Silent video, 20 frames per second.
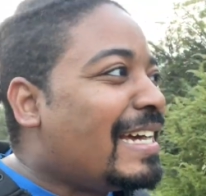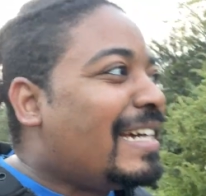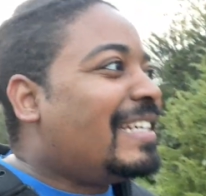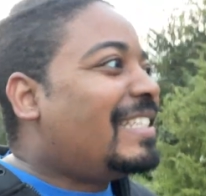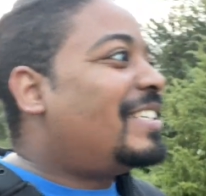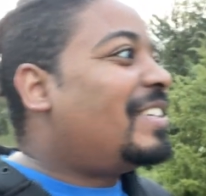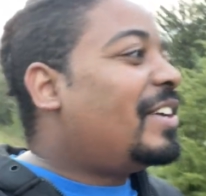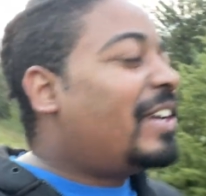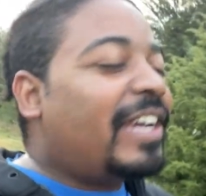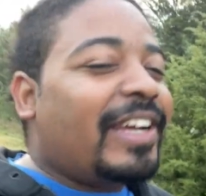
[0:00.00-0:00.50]

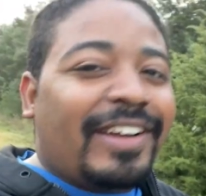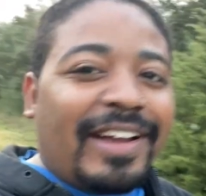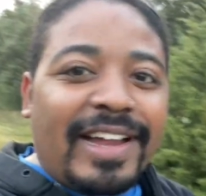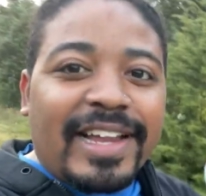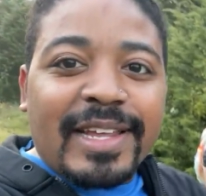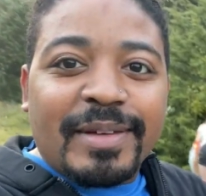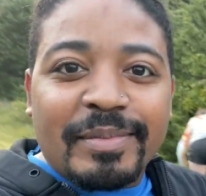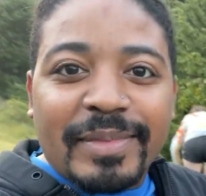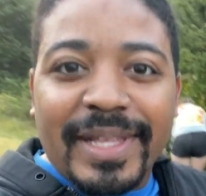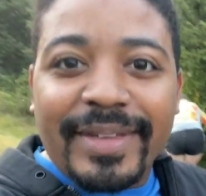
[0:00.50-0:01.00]
So here I
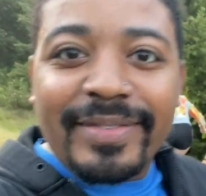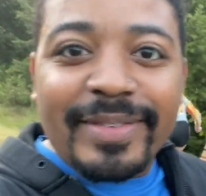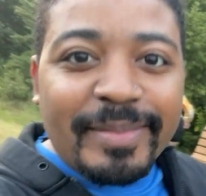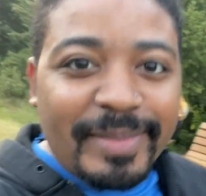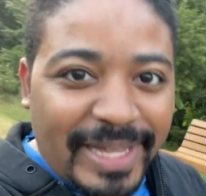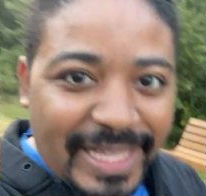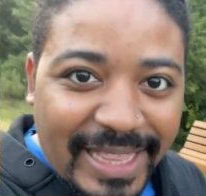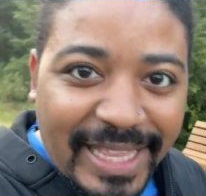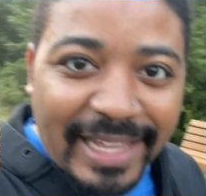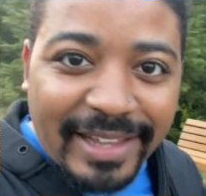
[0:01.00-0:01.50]
am living
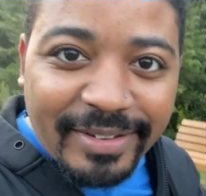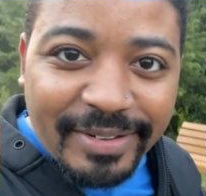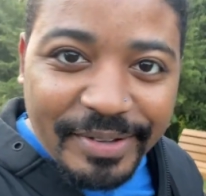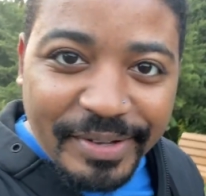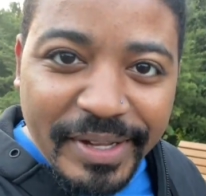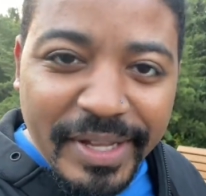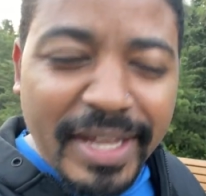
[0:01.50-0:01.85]
my life